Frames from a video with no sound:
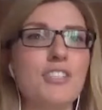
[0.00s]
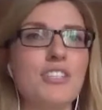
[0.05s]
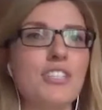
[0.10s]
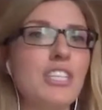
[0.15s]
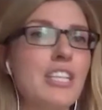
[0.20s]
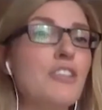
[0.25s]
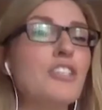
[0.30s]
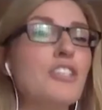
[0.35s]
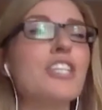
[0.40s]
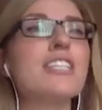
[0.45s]

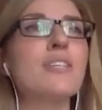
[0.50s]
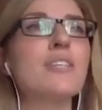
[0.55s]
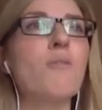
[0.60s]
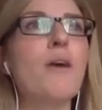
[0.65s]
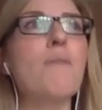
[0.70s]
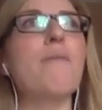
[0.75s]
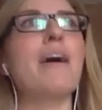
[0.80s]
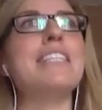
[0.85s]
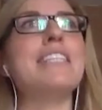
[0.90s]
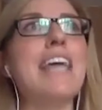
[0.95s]
you know, just
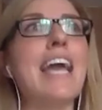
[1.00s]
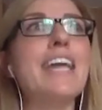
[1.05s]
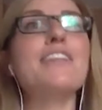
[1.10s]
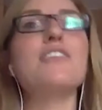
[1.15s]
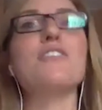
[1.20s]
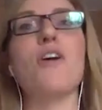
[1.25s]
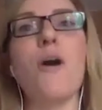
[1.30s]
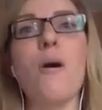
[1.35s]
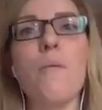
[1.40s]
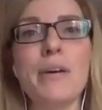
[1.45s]
quit my day
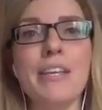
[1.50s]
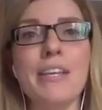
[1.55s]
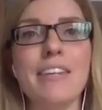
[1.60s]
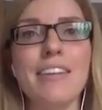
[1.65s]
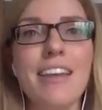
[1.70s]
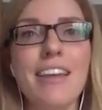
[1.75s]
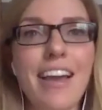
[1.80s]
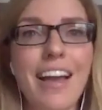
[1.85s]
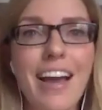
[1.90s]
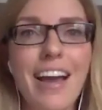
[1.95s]
job
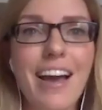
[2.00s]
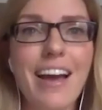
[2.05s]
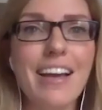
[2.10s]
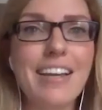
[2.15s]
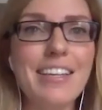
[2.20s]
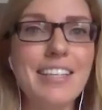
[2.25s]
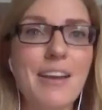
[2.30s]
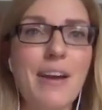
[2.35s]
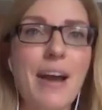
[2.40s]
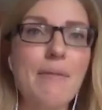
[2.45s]
and,
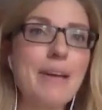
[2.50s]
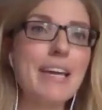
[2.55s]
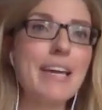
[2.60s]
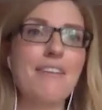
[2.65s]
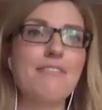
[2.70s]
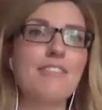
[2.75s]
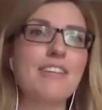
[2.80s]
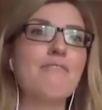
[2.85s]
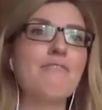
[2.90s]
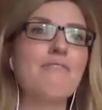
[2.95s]
you know, am I going to
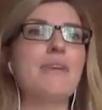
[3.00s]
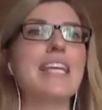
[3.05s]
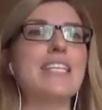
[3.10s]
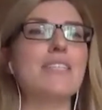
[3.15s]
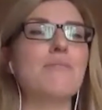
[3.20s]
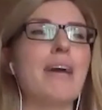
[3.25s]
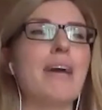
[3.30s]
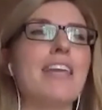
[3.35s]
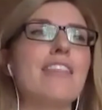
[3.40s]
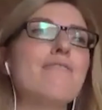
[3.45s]
have enough money
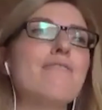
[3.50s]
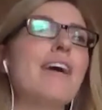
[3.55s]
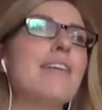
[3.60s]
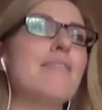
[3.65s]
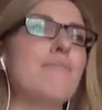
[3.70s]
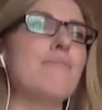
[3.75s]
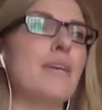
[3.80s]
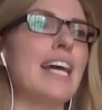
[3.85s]
to pay the rent?